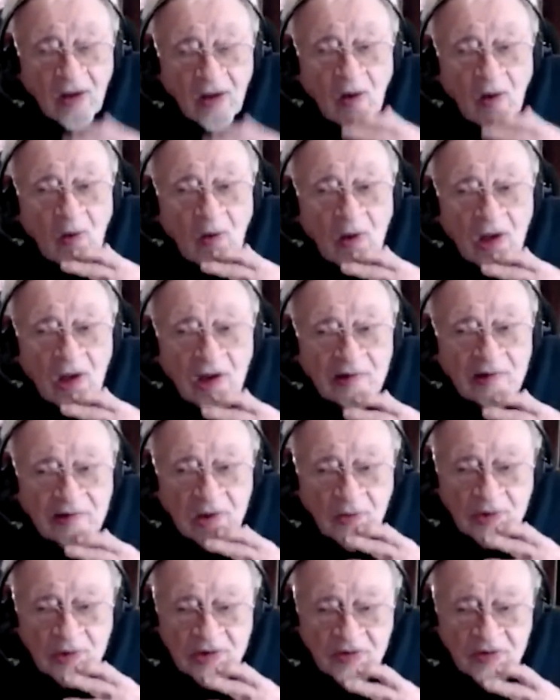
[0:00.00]
whole
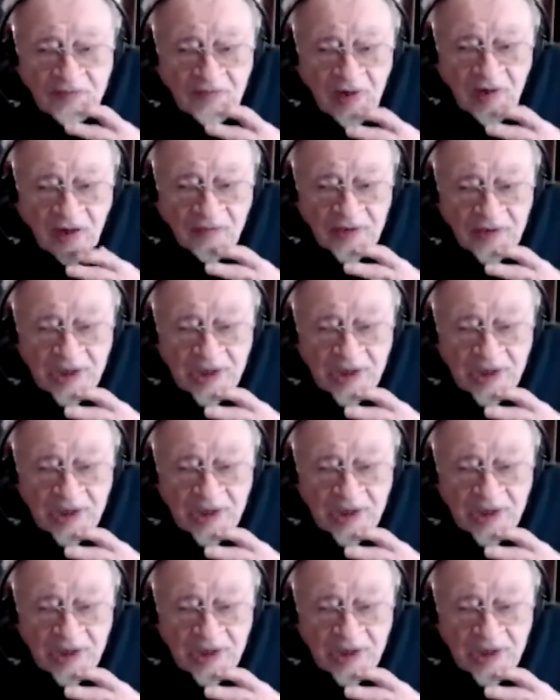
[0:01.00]
country was involved.